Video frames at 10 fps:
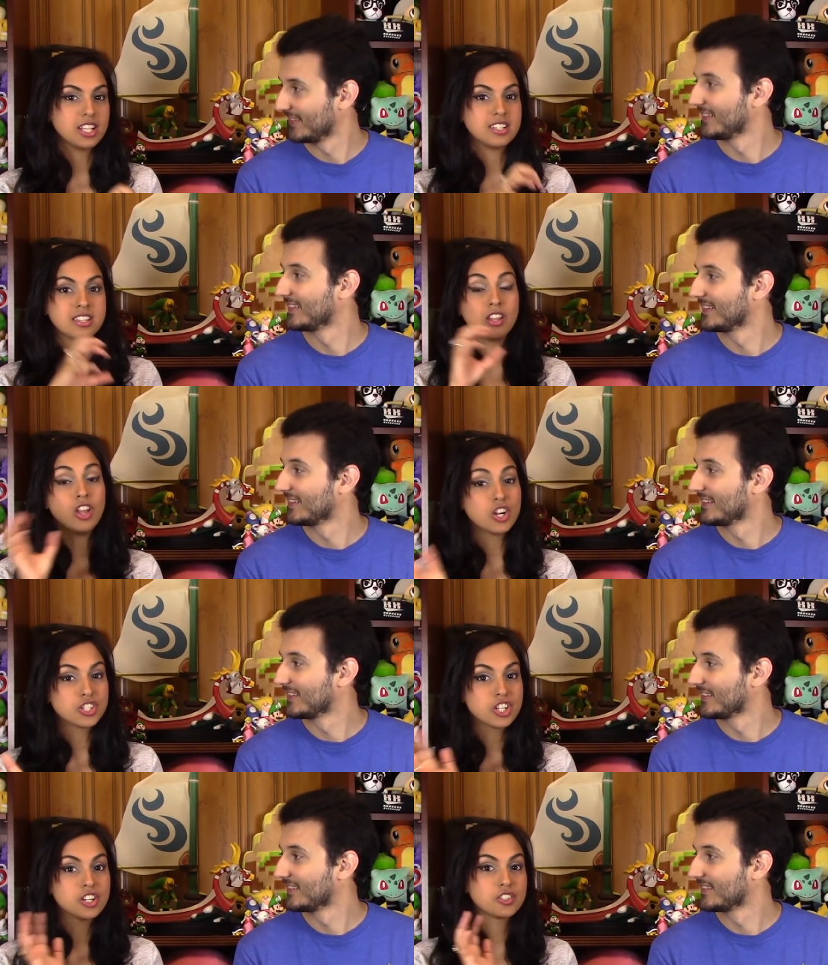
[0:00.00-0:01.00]
Speaker 1: is
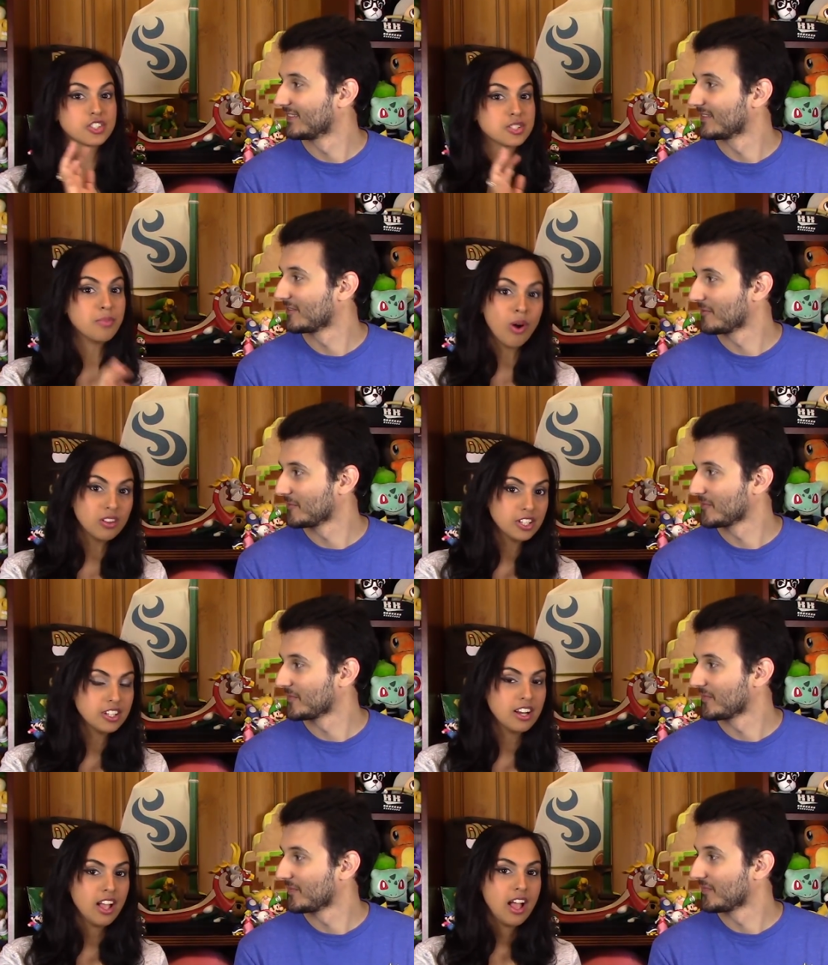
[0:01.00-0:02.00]
larger or smaller,
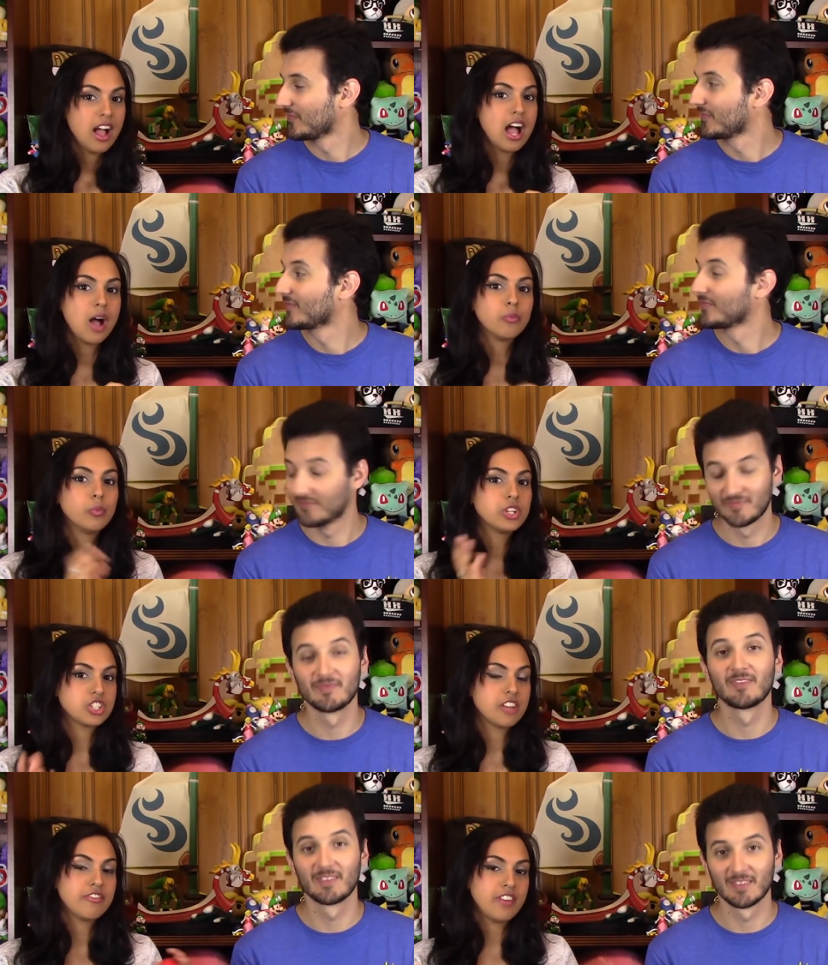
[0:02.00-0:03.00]
um, which
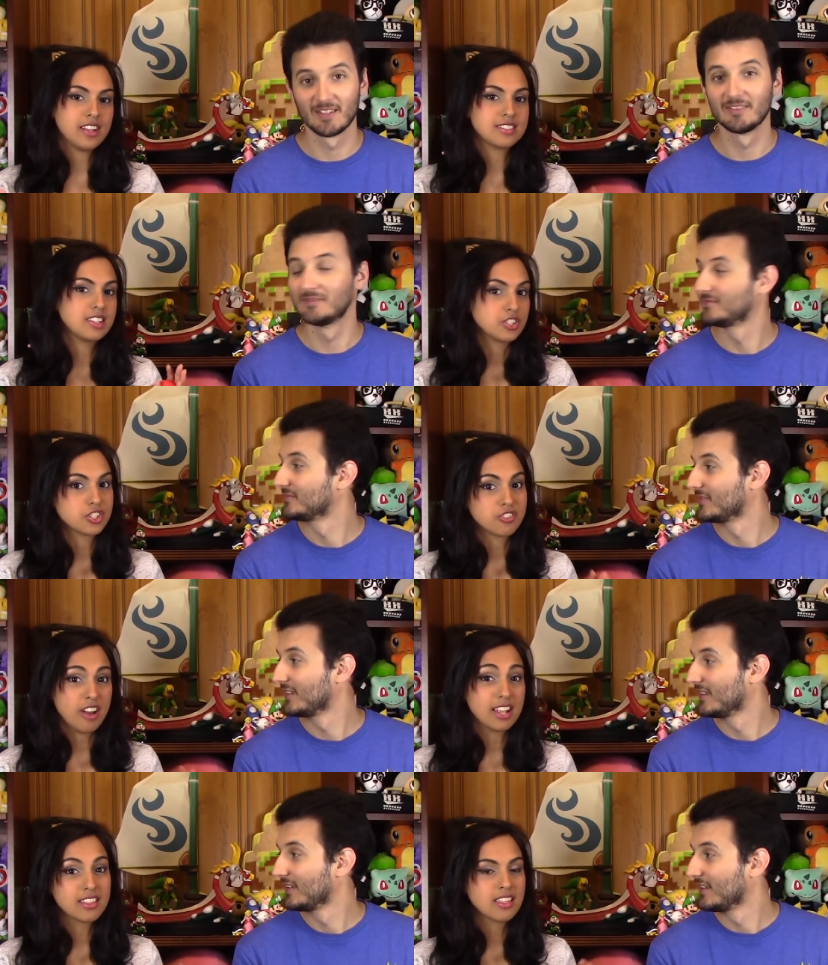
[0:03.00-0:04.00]
affects their
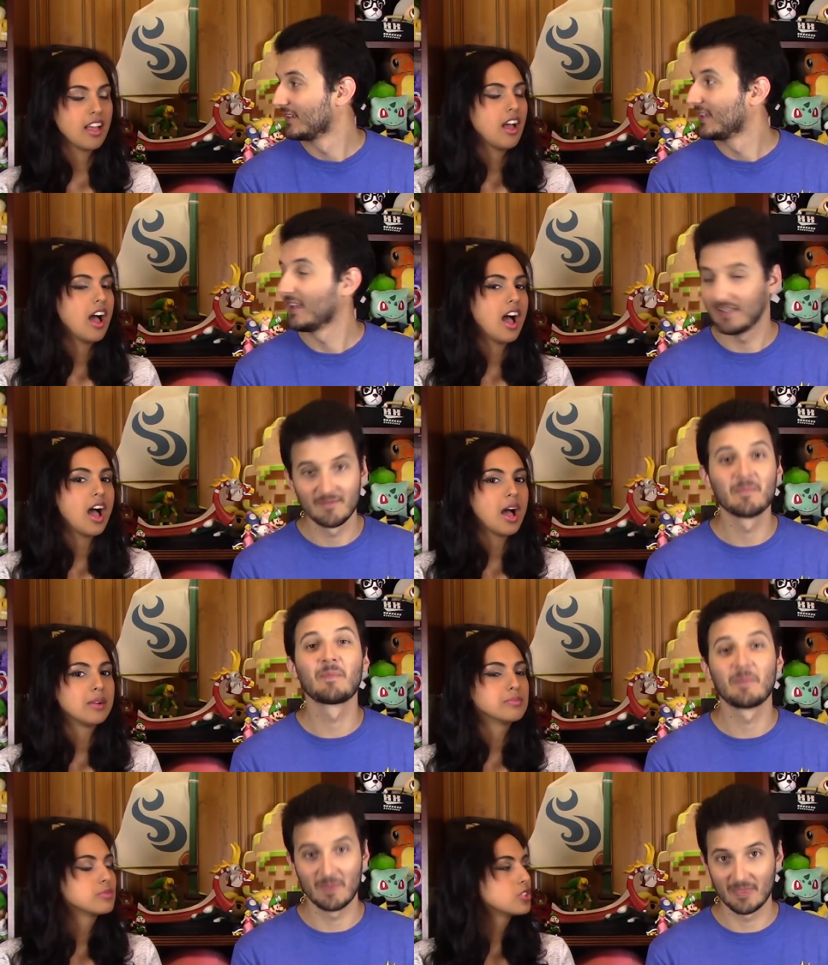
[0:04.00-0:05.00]
strength.
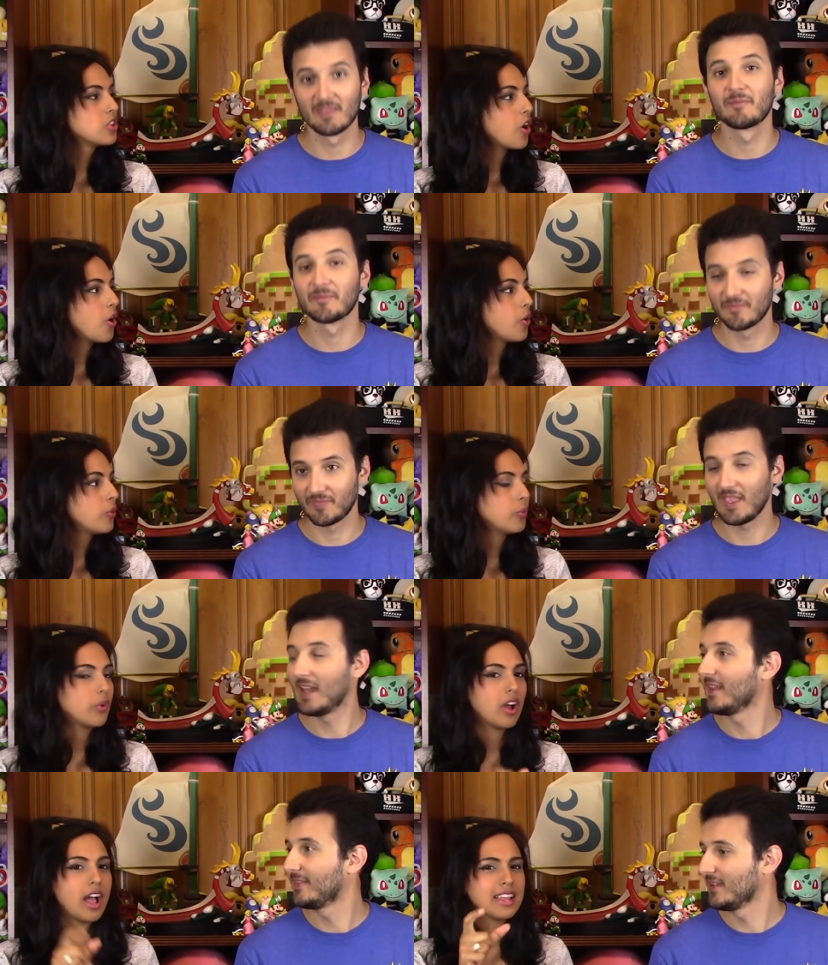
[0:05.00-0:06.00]
Um, so
Speaker 2: and I
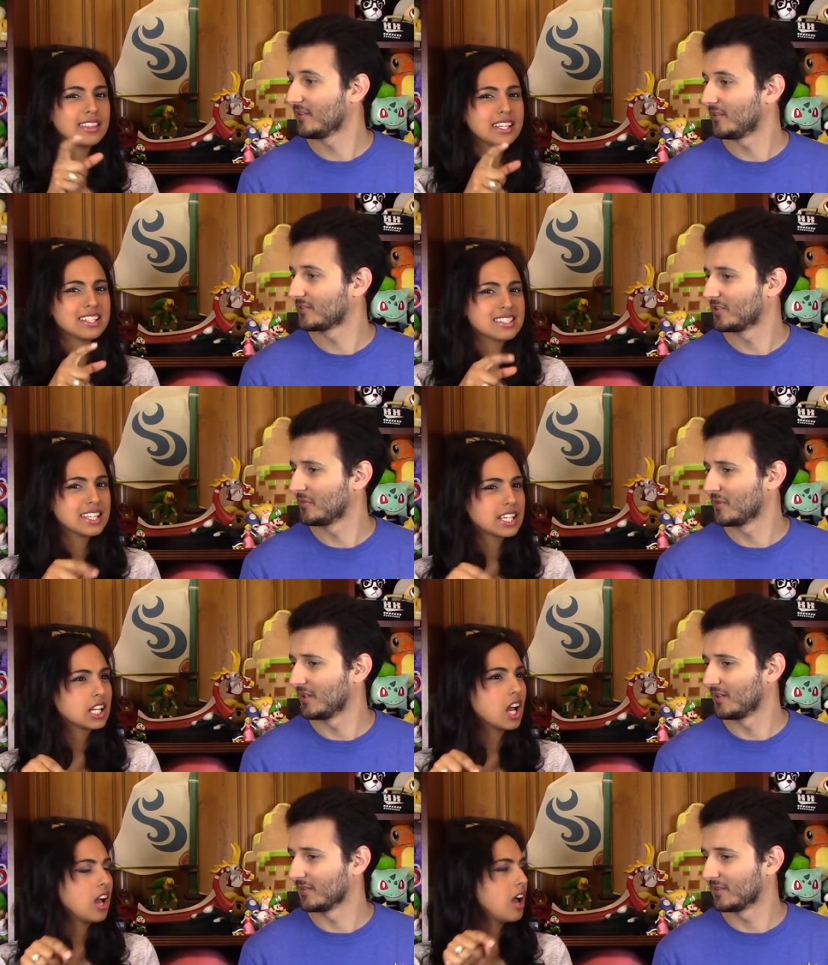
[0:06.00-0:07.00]
think, I think also like, the
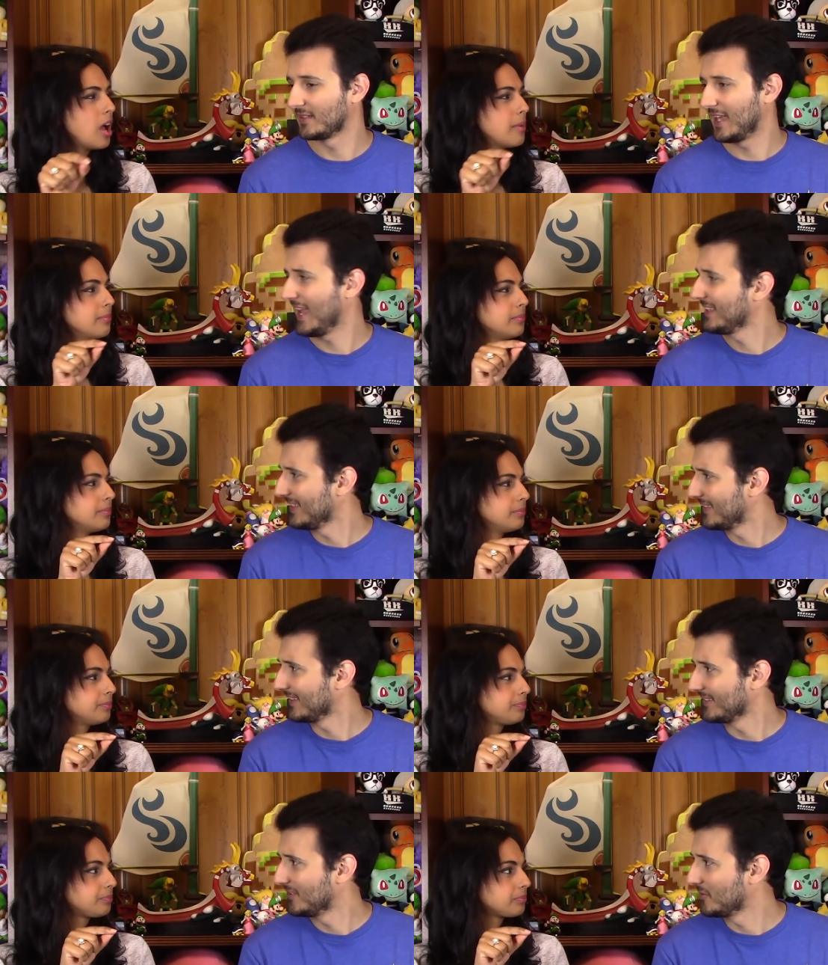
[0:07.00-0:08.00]
um, candy thing
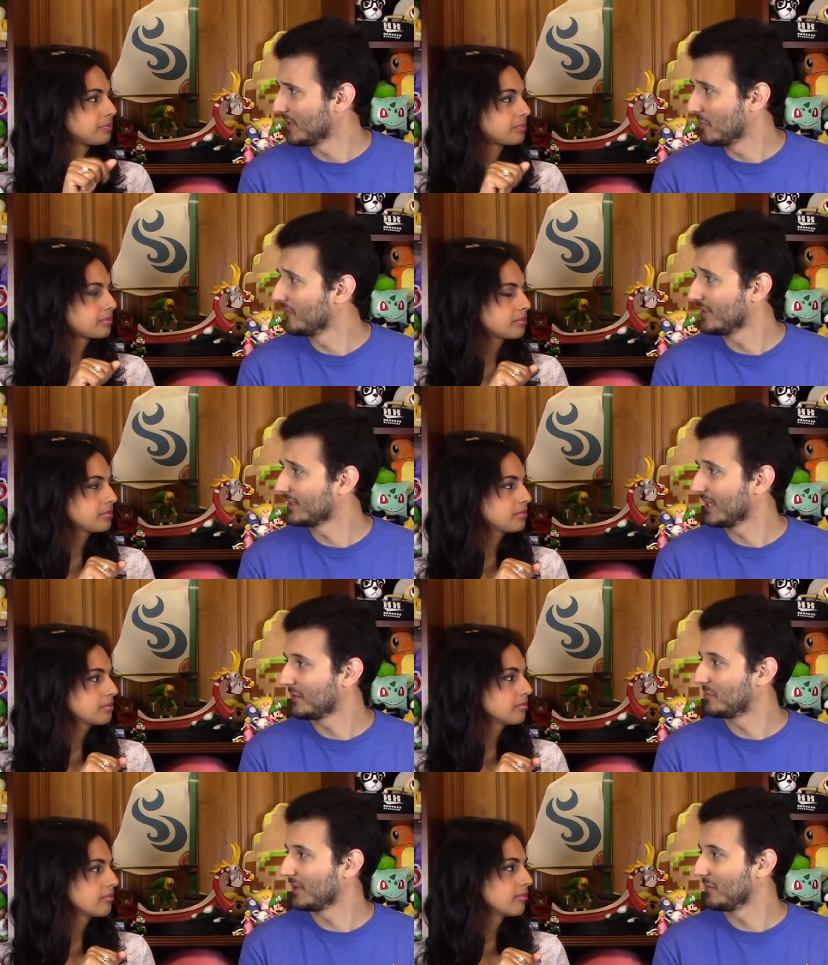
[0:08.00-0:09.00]
too. They wouldn't really they,
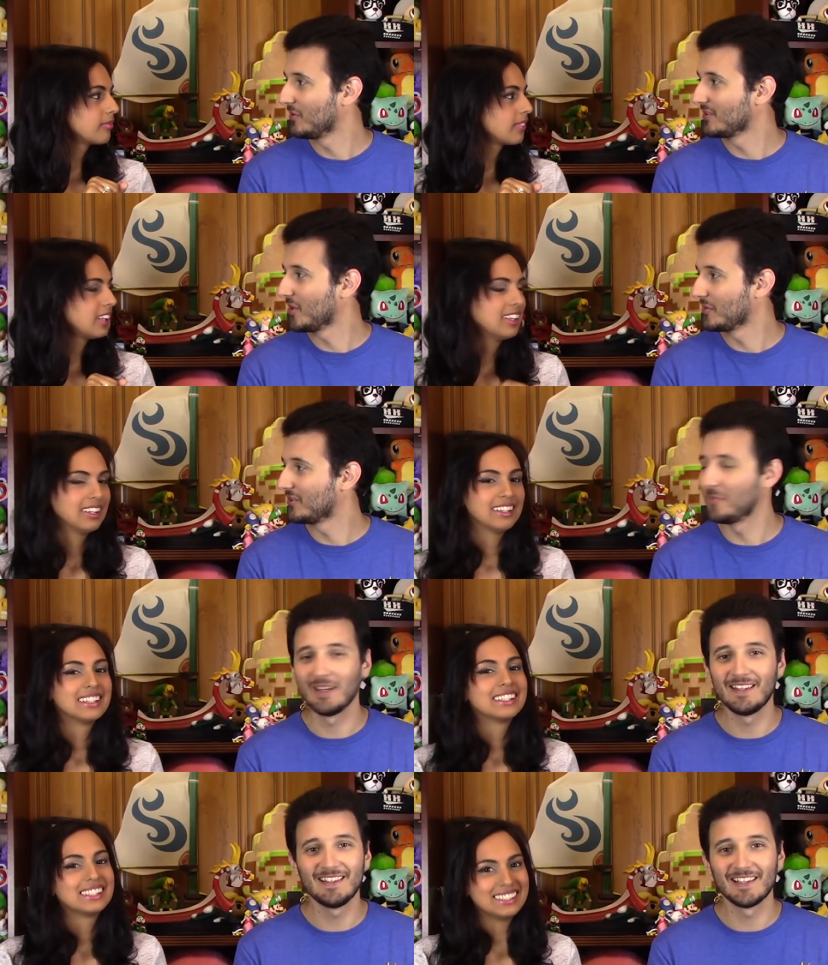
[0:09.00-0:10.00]
they wouldn't go into too many
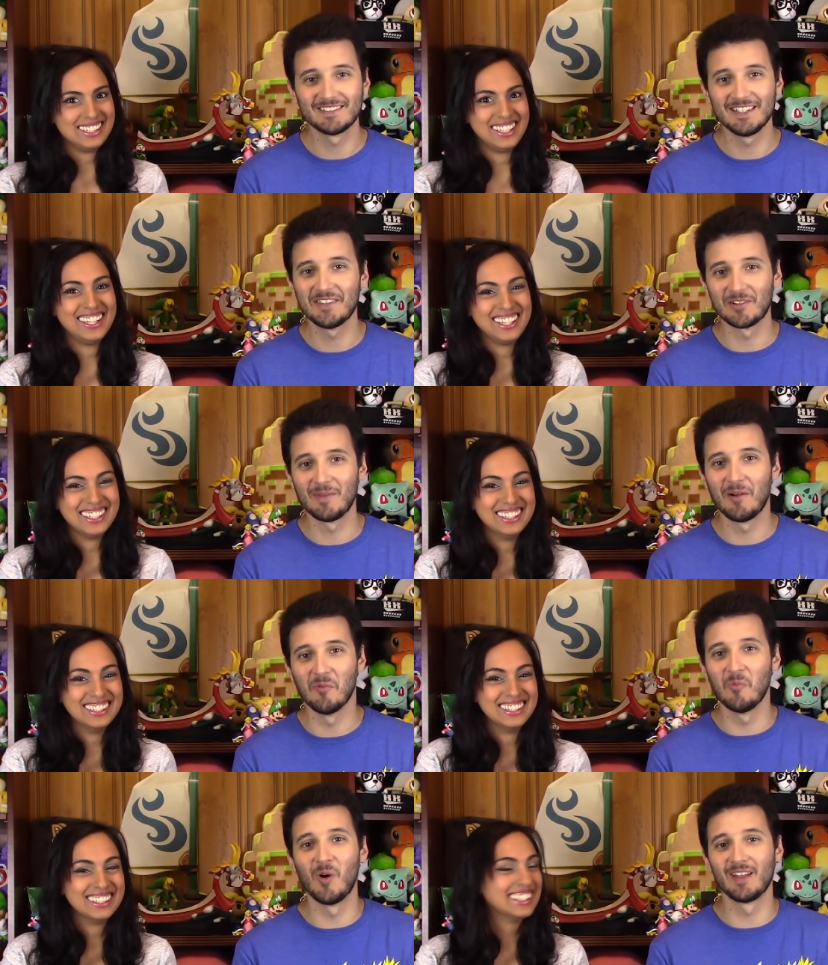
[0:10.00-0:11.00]
details either about
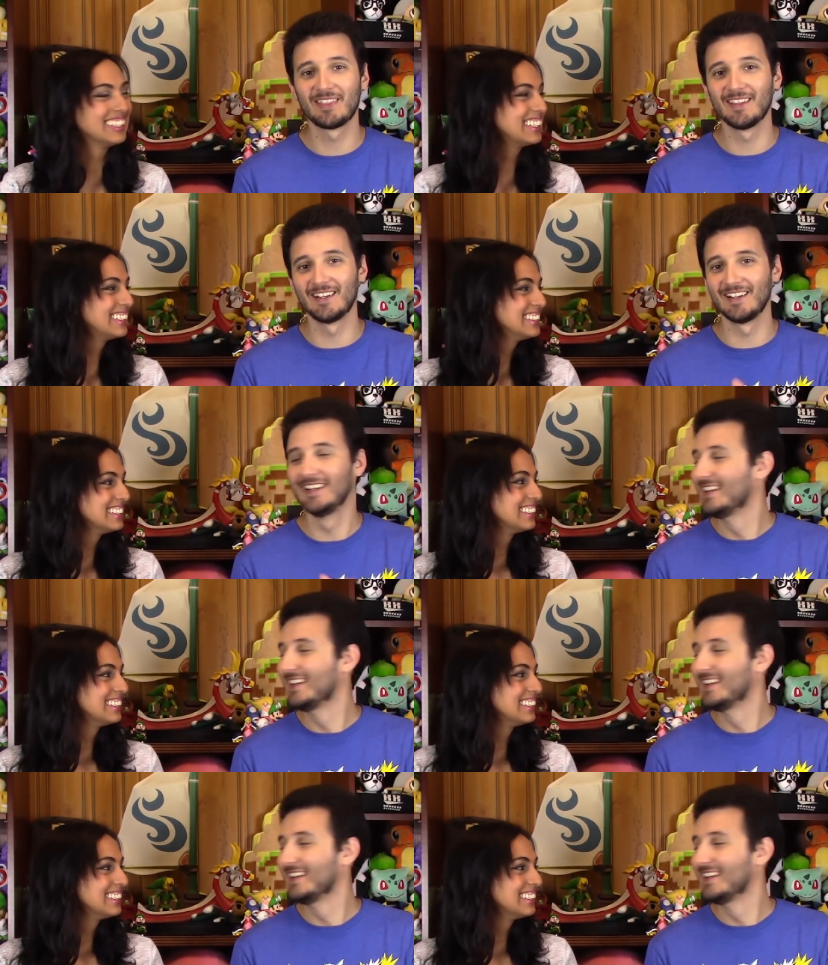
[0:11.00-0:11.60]
what the